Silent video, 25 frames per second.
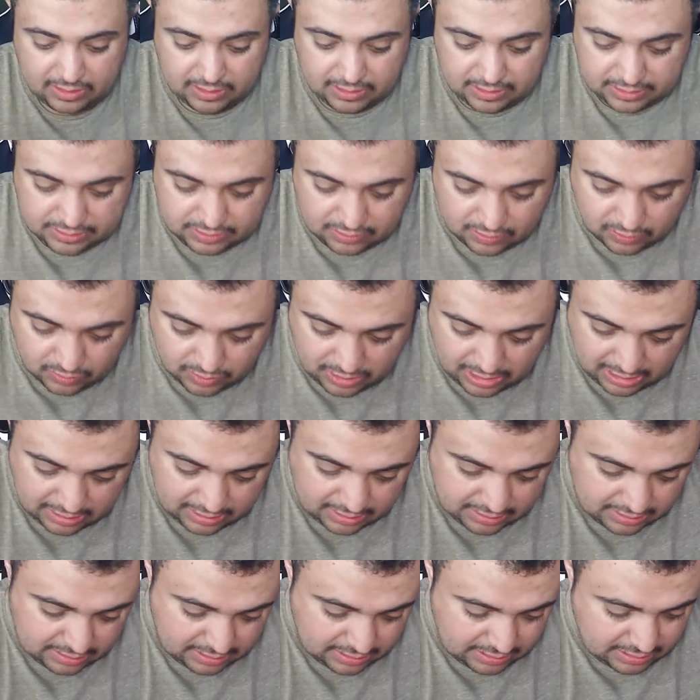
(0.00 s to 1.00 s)
So yeah,
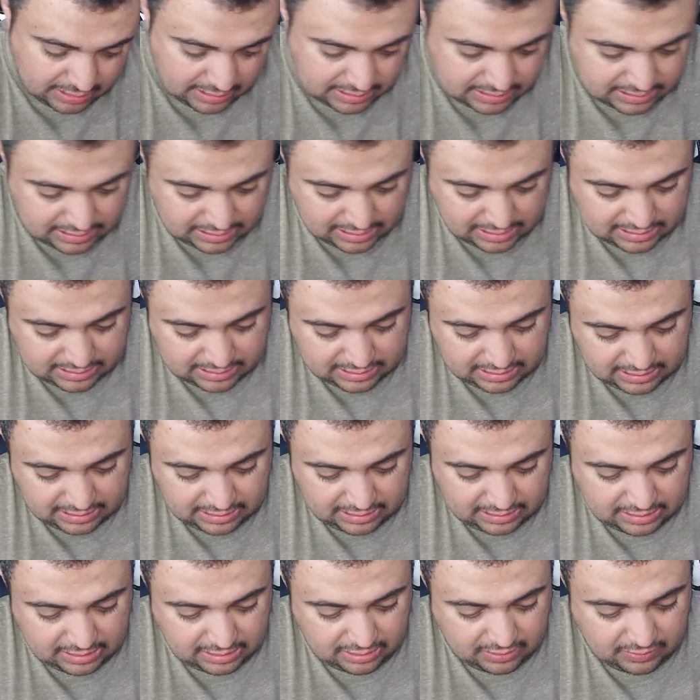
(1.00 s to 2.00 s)
thanks. Let's see.
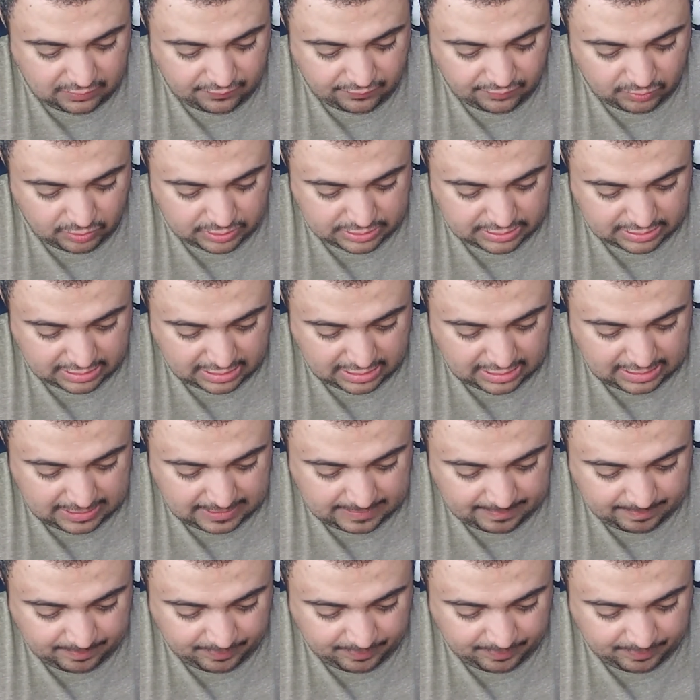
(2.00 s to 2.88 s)
Thank you for once again.